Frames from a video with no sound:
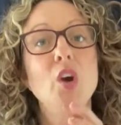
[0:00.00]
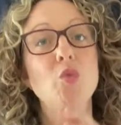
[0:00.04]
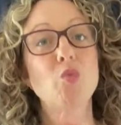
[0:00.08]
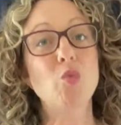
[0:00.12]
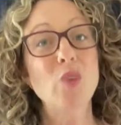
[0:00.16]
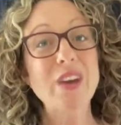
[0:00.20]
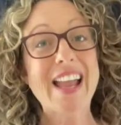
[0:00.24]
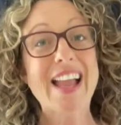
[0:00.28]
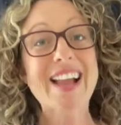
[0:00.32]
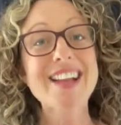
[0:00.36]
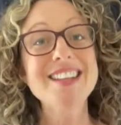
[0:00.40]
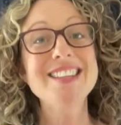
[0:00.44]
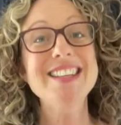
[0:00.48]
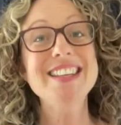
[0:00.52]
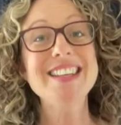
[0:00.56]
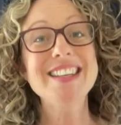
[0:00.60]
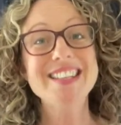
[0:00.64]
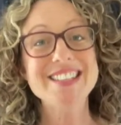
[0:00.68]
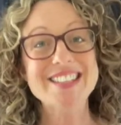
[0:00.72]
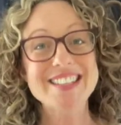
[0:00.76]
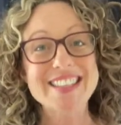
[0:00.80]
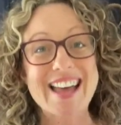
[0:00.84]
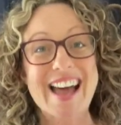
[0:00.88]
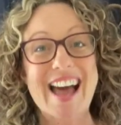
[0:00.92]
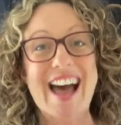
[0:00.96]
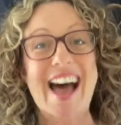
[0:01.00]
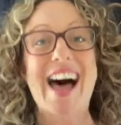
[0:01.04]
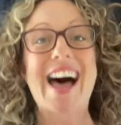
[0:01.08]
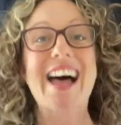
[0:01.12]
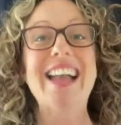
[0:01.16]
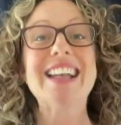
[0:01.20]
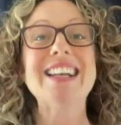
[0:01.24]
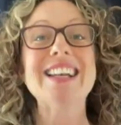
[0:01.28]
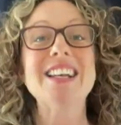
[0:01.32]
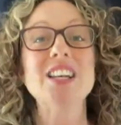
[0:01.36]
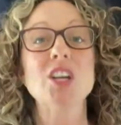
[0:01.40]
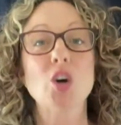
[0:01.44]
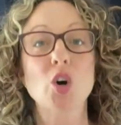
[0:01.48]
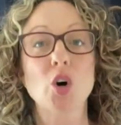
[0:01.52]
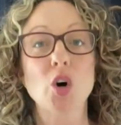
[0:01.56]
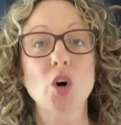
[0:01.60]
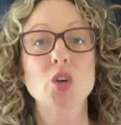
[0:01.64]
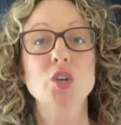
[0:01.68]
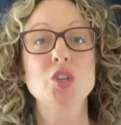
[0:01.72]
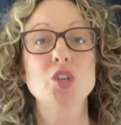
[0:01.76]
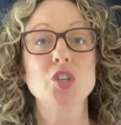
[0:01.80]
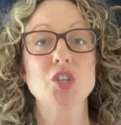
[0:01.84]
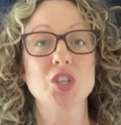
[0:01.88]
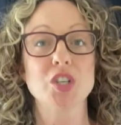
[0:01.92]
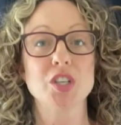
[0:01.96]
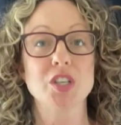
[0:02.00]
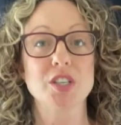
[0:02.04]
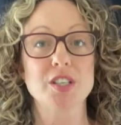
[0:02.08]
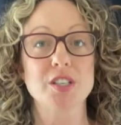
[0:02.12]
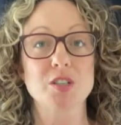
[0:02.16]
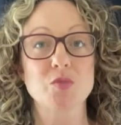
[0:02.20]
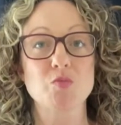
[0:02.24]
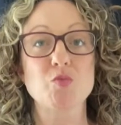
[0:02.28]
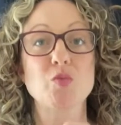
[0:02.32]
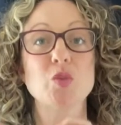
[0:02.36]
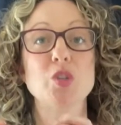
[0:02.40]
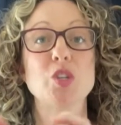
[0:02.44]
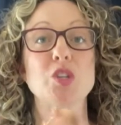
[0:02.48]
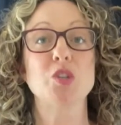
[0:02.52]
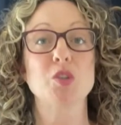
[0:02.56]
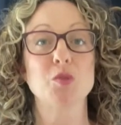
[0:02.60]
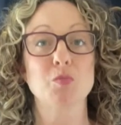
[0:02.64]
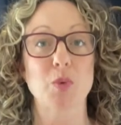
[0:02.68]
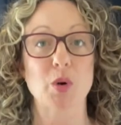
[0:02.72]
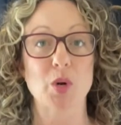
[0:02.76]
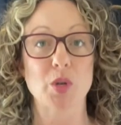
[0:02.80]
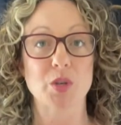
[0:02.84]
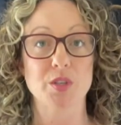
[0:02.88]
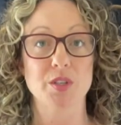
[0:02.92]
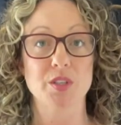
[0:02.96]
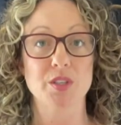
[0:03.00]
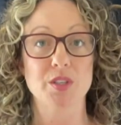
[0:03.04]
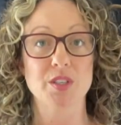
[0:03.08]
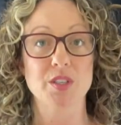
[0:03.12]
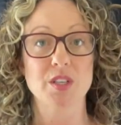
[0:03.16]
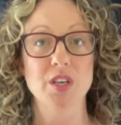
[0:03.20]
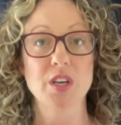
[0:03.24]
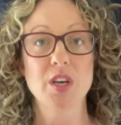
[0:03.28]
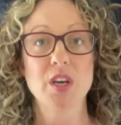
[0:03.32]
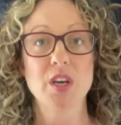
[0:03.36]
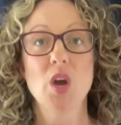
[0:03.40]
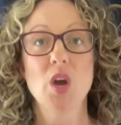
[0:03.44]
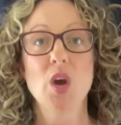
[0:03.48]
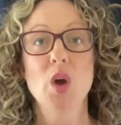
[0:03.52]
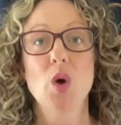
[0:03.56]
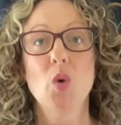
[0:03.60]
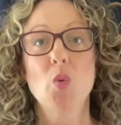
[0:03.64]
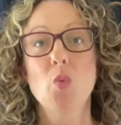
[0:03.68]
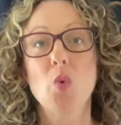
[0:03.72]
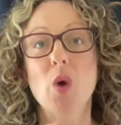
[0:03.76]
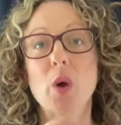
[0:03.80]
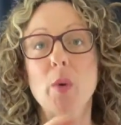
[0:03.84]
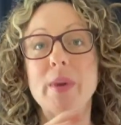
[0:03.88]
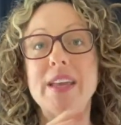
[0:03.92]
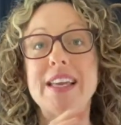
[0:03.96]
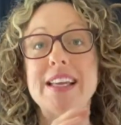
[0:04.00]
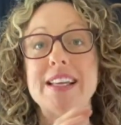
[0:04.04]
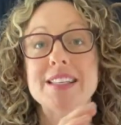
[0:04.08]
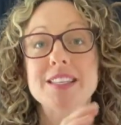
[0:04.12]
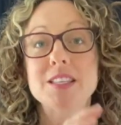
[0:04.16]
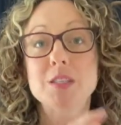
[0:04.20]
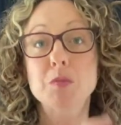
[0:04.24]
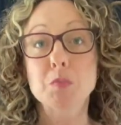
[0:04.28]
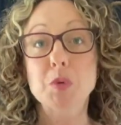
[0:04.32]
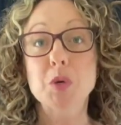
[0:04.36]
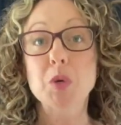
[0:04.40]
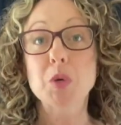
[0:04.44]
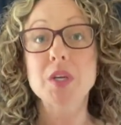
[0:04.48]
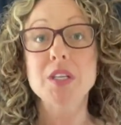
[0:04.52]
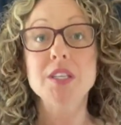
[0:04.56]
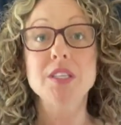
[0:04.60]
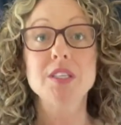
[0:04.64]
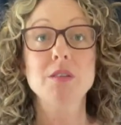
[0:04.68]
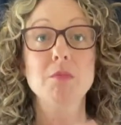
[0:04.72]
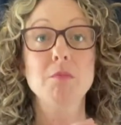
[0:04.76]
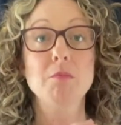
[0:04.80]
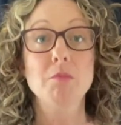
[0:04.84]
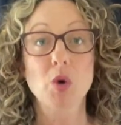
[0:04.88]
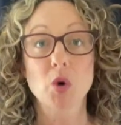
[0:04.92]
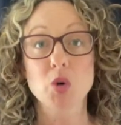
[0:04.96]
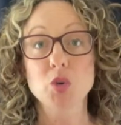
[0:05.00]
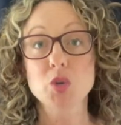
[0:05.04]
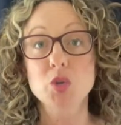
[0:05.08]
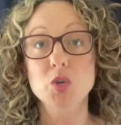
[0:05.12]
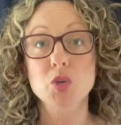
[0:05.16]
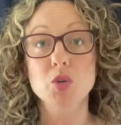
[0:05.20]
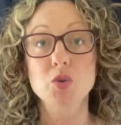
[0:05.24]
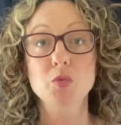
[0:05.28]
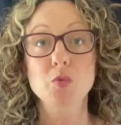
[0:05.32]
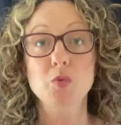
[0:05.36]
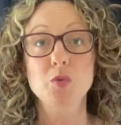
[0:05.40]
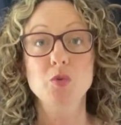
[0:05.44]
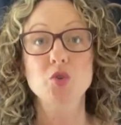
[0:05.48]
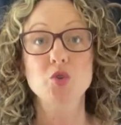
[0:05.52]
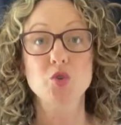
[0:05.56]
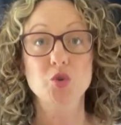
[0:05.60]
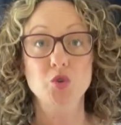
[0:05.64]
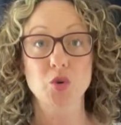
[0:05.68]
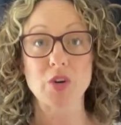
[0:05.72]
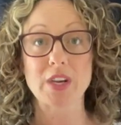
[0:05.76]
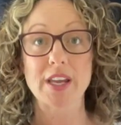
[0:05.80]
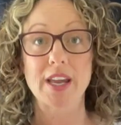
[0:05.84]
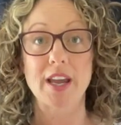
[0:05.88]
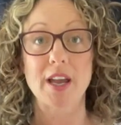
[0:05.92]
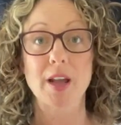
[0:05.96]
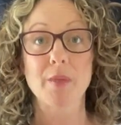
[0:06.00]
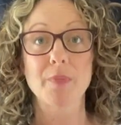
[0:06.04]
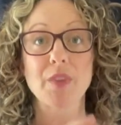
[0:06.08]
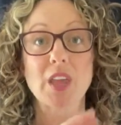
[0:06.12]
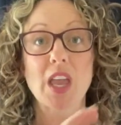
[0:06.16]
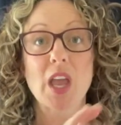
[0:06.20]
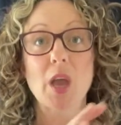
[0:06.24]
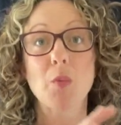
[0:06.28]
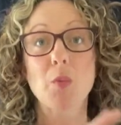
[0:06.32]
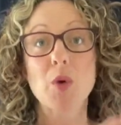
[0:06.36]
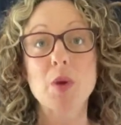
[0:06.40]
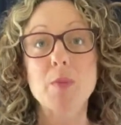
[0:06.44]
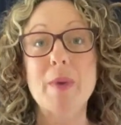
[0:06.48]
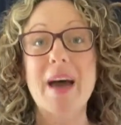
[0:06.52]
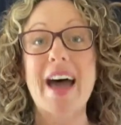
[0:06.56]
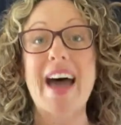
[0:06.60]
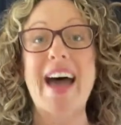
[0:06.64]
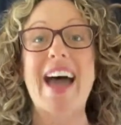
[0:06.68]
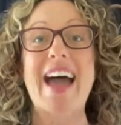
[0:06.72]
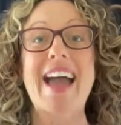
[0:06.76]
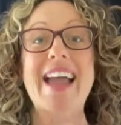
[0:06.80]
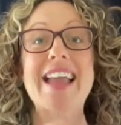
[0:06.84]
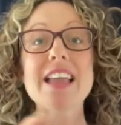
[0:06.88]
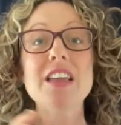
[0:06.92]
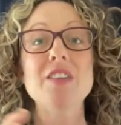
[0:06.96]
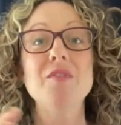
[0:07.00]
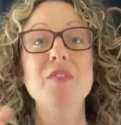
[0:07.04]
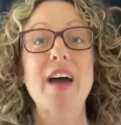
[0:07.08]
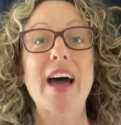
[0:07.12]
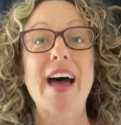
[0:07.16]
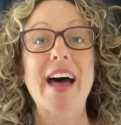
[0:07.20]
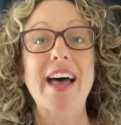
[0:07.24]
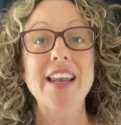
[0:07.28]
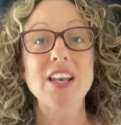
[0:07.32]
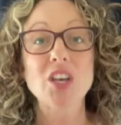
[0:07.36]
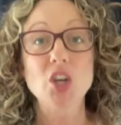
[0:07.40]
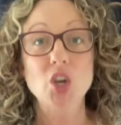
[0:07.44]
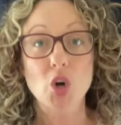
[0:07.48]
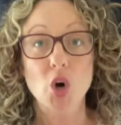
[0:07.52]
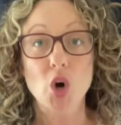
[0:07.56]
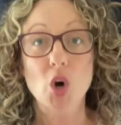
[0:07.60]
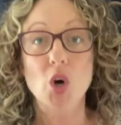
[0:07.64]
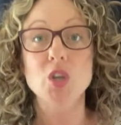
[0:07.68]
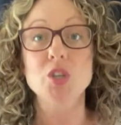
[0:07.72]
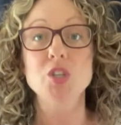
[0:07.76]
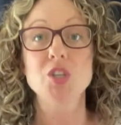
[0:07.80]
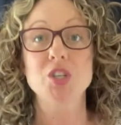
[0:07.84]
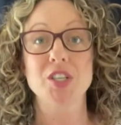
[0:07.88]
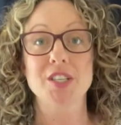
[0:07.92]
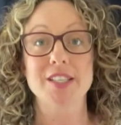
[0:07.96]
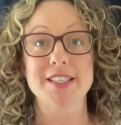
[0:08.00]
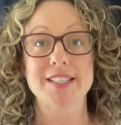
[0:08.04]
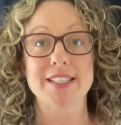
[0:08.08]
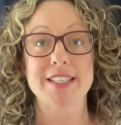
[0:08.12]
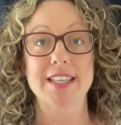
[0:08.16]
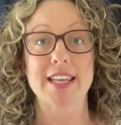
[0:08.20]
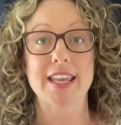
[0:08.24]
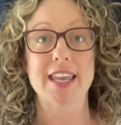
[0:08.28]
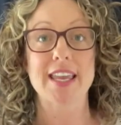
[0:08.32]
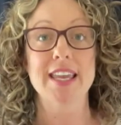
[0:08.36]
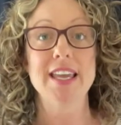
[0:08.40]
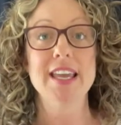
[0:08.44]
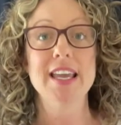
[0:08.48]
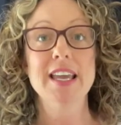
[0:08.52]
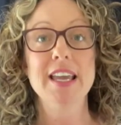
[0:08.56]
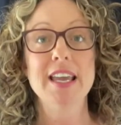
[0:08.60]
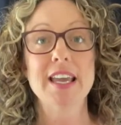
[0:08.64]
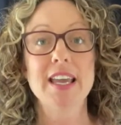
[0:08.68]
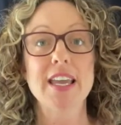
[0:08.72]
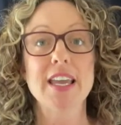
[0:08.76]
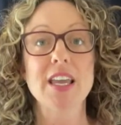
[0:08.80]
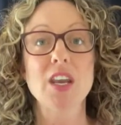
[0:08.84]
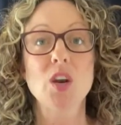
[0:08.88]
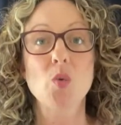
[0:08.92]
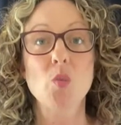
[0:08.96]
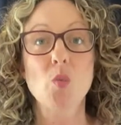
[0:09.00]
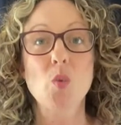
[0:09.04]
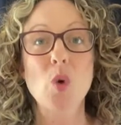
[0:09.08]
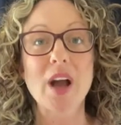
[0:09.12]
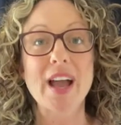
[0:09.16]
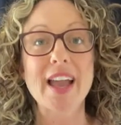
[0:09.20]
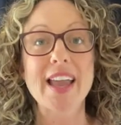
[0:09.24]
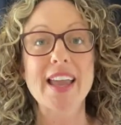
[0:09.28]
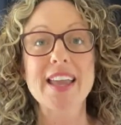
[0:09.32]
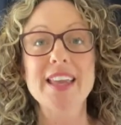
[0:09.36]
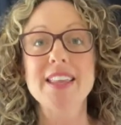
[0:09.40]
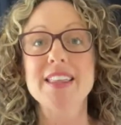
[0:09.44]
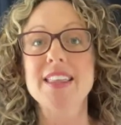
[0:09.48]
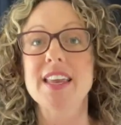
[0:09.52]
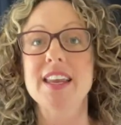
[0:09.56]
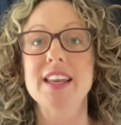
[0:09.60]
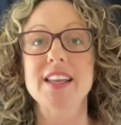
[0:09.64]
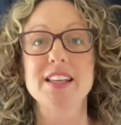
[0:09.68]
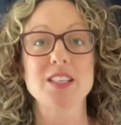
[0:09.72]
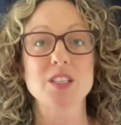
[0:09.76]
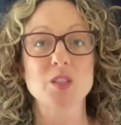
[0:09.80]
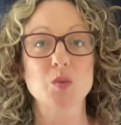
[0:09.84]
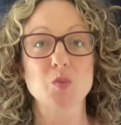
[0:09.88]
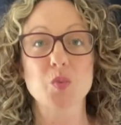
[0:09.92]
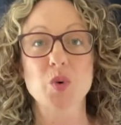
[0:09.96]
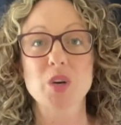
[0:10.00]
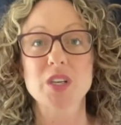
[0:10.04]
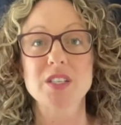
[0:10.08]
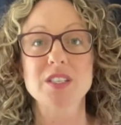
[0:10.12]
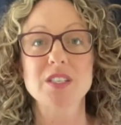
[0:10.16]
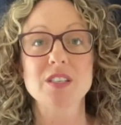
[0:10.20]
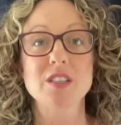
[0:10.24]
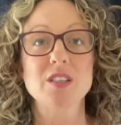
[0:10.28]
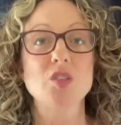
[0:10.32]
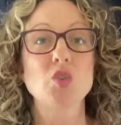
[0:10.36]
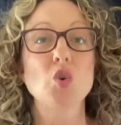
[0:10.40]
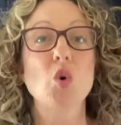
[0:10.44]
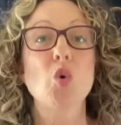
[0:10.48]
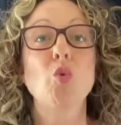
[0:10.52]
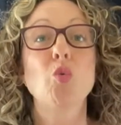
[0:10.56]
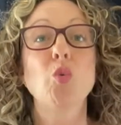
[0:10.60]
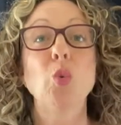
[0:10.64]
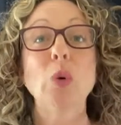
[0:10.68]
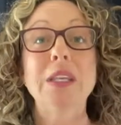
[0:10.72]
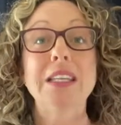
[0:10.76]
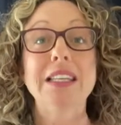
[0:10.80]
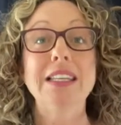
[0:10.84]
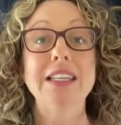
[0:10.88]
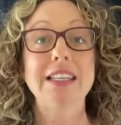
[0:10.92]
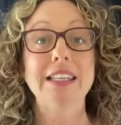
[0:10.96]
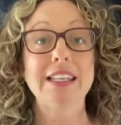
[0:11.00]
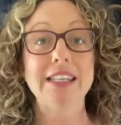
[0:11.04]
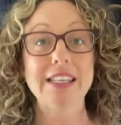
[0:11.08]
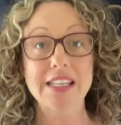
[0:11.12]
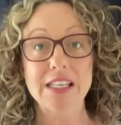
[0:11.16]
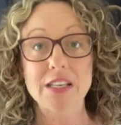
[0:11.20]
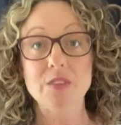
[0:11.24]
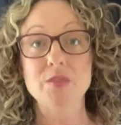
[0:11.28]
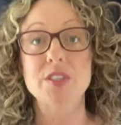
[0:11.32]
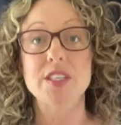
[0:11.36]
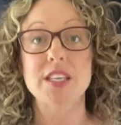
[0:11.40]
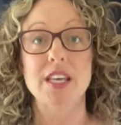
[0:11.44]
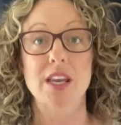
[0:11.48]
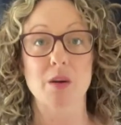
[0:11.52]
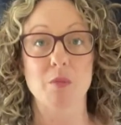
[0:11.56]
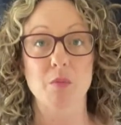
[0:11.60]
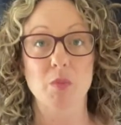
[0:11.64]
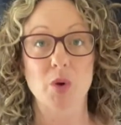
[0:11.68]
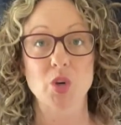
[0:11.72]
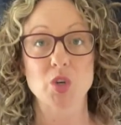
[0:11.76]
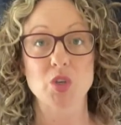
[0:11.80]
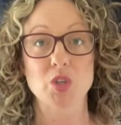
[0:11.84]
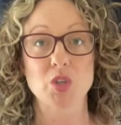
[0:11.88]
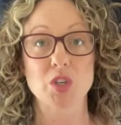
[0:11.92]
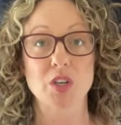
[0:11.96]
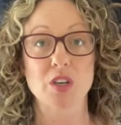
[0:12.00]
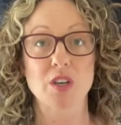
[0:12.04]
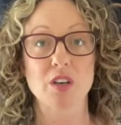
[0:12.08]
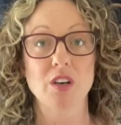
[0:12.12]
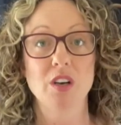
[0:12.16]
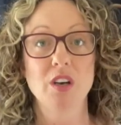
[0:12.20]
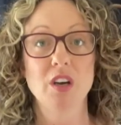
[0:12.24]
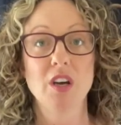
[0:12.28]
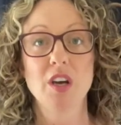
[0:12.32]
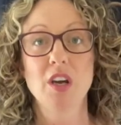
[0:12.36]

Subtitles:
Reacting is the unconscious response, where we experience emotional trigger and we behave unconsciously in a way that expresses or relieves that emotion.